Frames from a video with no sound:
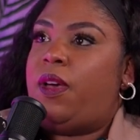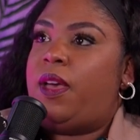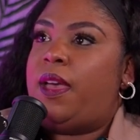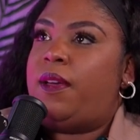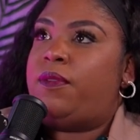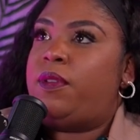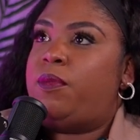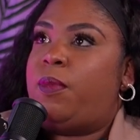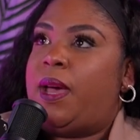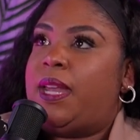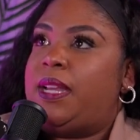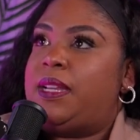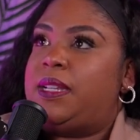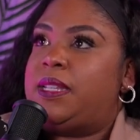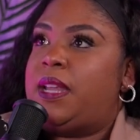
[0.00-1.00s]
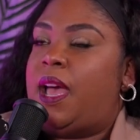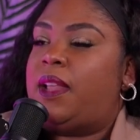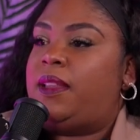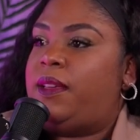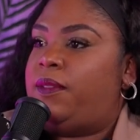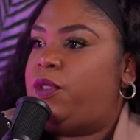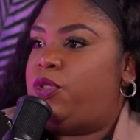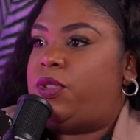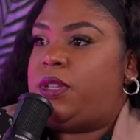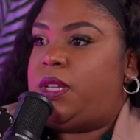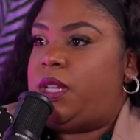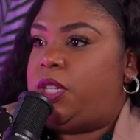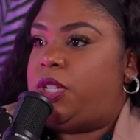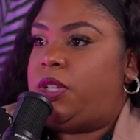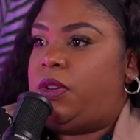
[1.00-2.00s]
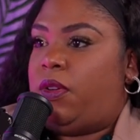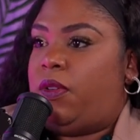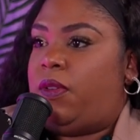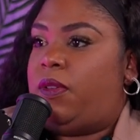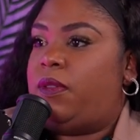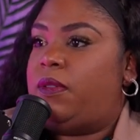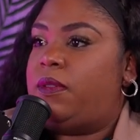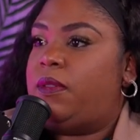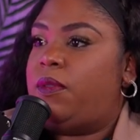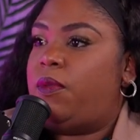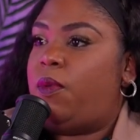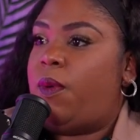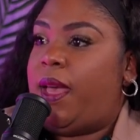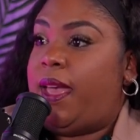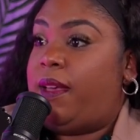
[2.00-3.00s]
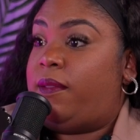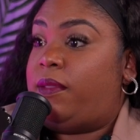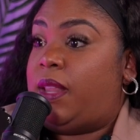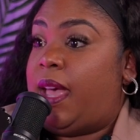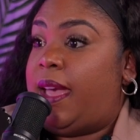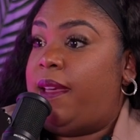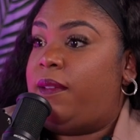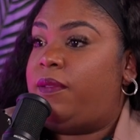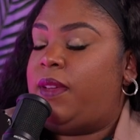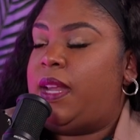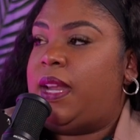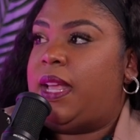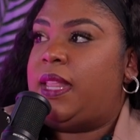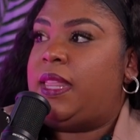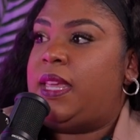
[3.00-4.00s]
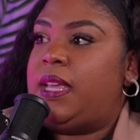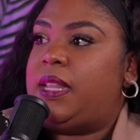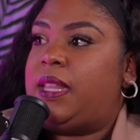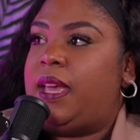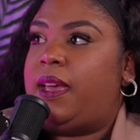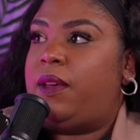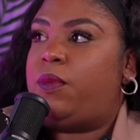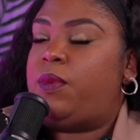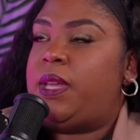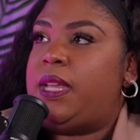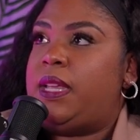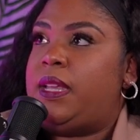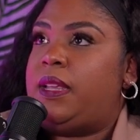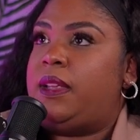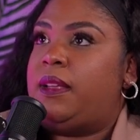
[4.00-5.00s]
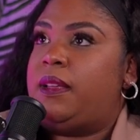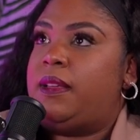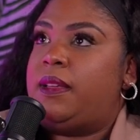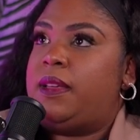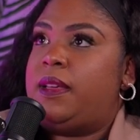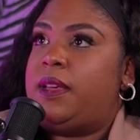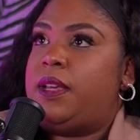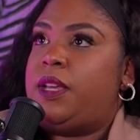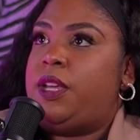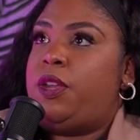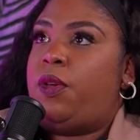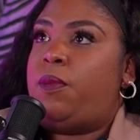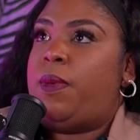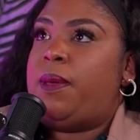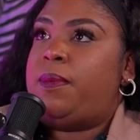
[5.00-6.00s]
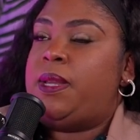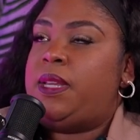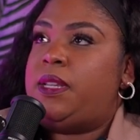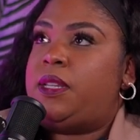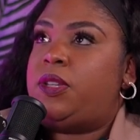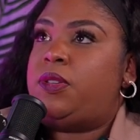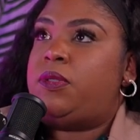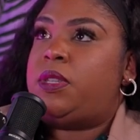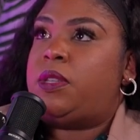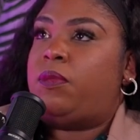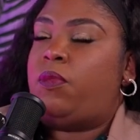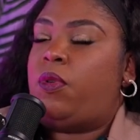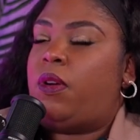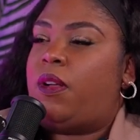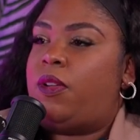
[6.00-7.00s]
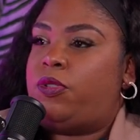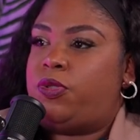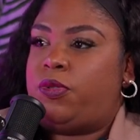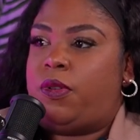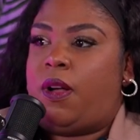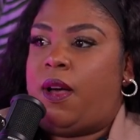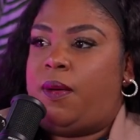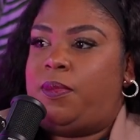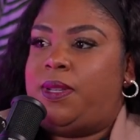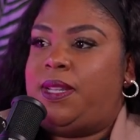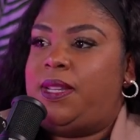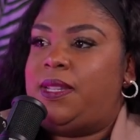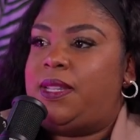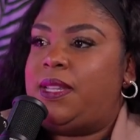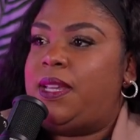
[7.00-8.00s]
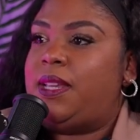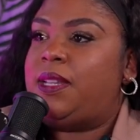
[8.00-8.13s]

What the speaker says: everybody does not live a traditional way of life. And I think that we, maybe need to do some more cultural competency